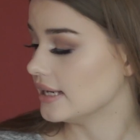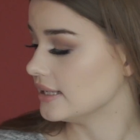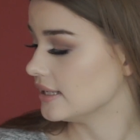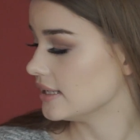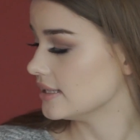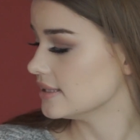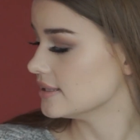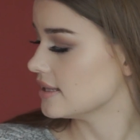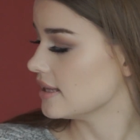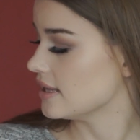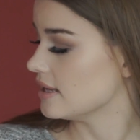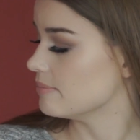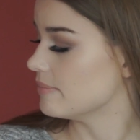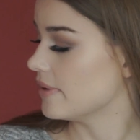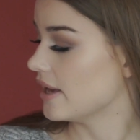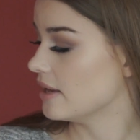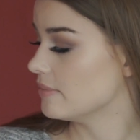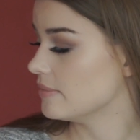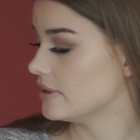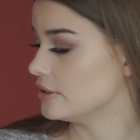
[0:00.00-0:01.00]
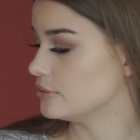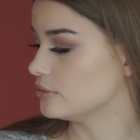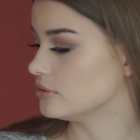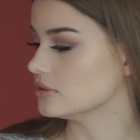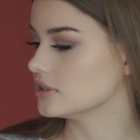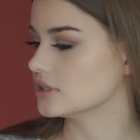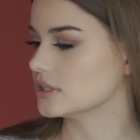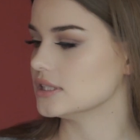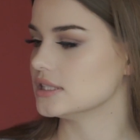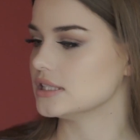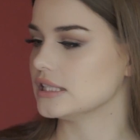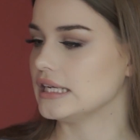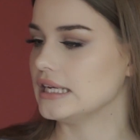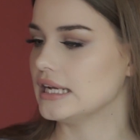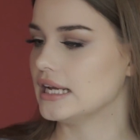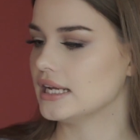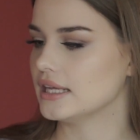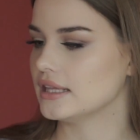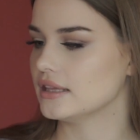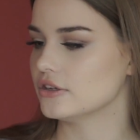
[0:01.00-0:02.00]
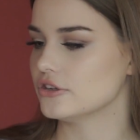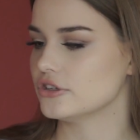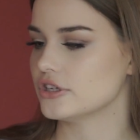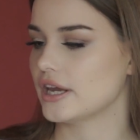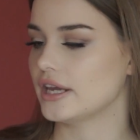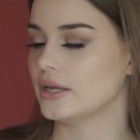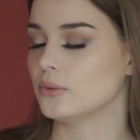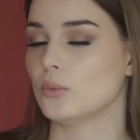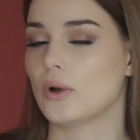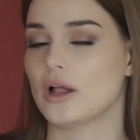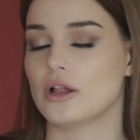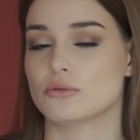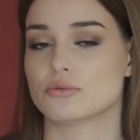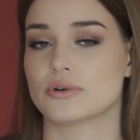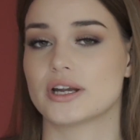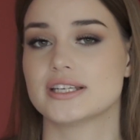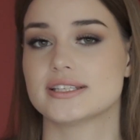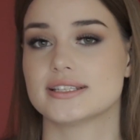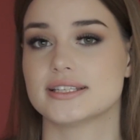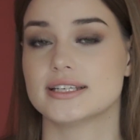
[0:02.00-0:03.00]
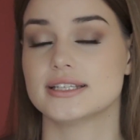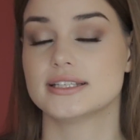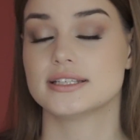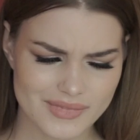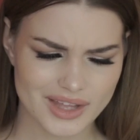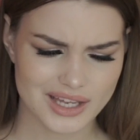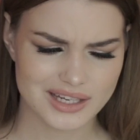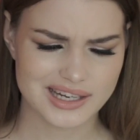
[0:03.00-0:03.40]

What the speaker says: and it is the Bare Minerals concealer in the shade Well Rested.